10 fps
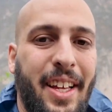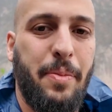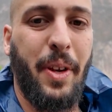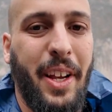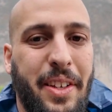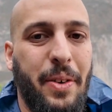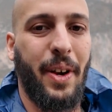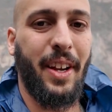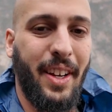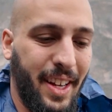It's beginning to
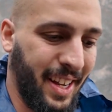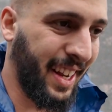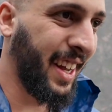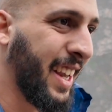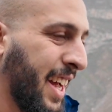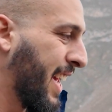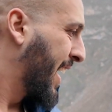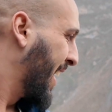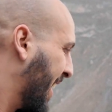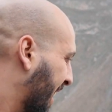rain,
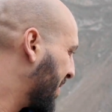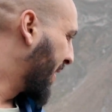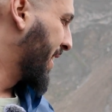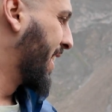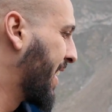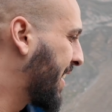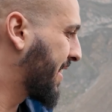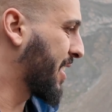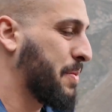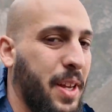but
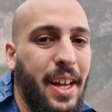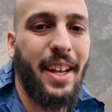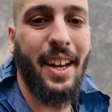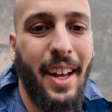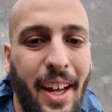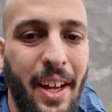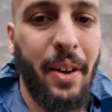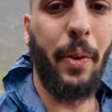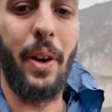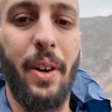on the upside,
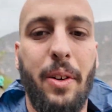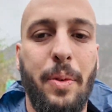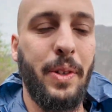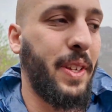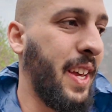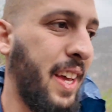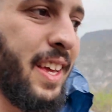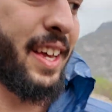we are almost